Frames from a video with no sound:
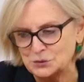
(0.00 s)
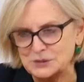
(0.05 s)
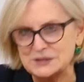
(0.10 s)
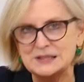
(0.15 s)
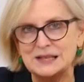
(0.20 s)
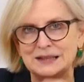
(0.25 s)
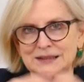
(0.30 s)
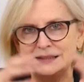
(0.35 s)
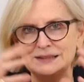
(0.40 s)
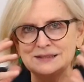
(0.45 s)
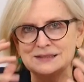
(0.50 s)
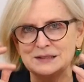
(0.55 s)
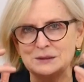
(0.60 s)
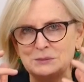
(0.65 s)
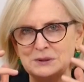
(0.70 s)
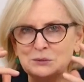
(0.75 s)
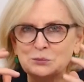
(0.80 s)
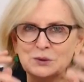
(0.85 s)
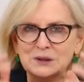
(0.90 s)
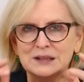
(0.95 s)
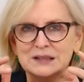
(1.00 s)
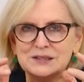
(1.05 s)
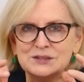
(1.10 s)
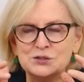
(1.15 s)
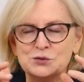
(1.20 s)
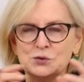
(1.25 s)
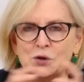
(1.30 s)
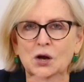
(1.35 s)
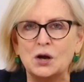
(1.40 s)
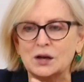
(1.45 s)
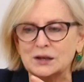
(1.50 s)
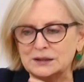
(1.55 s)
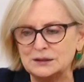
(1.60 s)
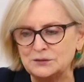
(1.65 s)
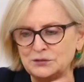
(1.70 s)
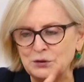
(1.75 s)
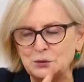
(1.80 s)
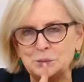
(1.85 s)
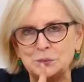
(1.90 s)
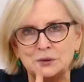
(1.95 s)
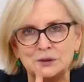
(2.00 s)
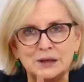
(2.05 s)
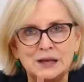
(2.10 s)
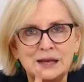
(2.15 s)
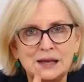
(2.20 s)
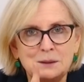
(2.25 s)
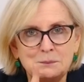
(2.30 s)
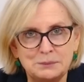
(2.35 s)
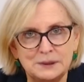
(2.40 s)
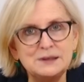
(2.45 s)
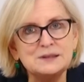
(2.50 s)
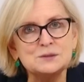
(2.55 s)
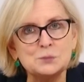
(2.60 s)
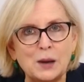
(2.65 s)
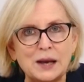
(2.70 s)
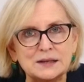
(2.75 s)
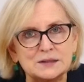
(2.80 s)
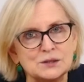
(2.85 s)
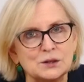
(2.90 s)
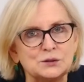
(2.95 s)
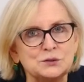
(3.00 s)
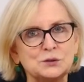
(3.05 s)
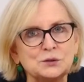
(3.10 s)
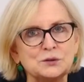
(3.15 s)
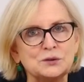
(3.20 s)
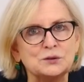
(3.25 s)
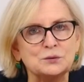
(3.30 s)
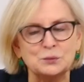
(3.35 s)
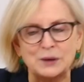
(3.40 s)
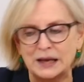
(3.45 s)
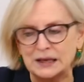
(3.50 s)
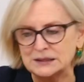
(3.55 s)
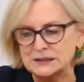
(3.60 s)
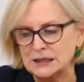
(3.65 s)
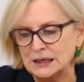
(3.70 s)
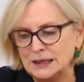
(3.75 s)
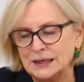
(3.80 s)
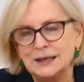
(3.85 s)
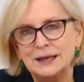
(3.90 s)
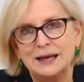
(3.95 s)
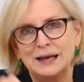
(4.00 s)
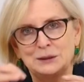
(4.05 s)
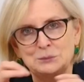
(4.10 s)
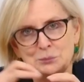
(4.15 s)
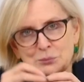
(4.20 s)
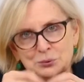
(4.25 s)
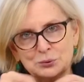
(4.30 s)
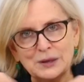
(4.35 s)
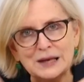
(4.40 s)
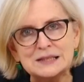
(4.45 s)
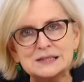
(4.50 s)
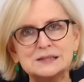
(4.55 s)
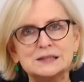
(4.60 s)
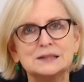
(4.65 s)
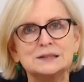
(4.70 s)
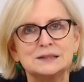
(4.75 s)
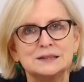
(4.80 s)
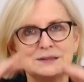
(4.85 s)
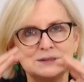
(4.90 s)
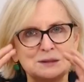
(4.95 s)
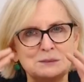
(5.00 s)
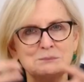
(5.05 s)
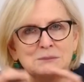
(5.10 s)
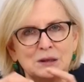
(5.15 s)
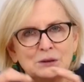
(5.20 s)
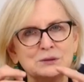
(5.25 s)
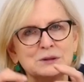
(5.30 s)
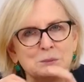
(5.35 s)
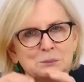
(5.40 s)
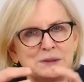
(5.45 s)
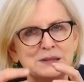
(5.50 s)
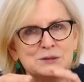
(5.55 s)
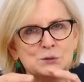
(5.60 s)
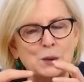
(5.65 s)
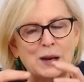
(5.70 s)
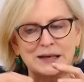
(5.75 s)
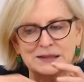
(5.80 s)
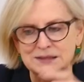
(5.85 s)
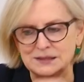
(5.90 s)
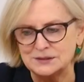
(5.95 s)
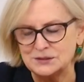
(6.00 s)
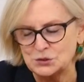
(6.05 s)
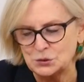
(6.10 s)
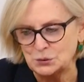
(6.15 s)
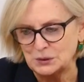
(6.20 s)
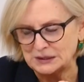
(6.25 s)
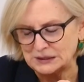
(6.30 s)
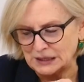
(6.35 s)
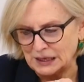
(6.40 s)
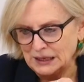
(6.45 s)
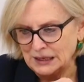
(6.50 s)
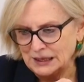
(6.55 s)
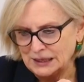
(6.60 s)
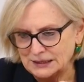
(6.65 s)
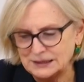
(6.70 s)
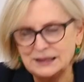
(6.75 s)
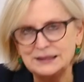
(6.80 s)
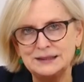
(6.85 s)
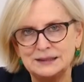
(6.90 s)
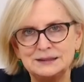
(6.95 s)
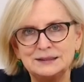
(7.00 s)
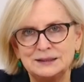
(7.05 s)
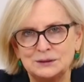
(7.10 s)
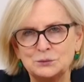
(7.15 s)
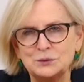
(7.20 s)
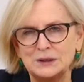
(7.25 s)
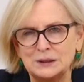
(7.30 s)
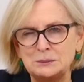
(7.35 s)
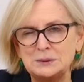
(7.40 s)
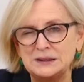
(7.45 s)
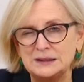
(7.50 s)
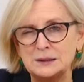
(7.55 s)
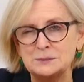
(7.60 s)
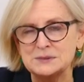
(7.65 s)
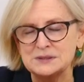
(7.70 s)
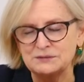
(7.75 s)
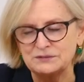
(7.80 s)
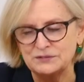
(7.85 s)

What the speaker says: course that needs to be really strong. And if you put beeswax on your thread and press it in to melt the beeswax into it, then it really becomes